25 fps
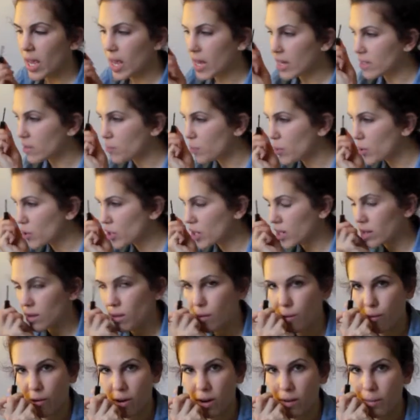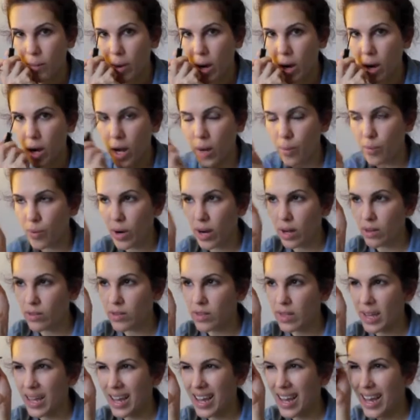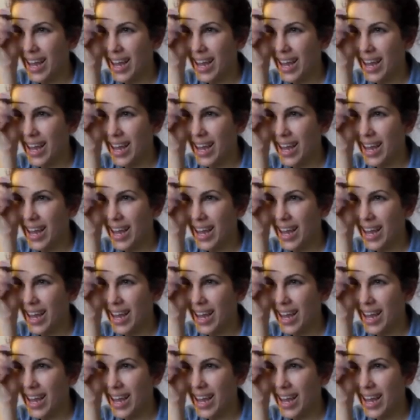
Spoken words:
is pushing the front of my eyebrows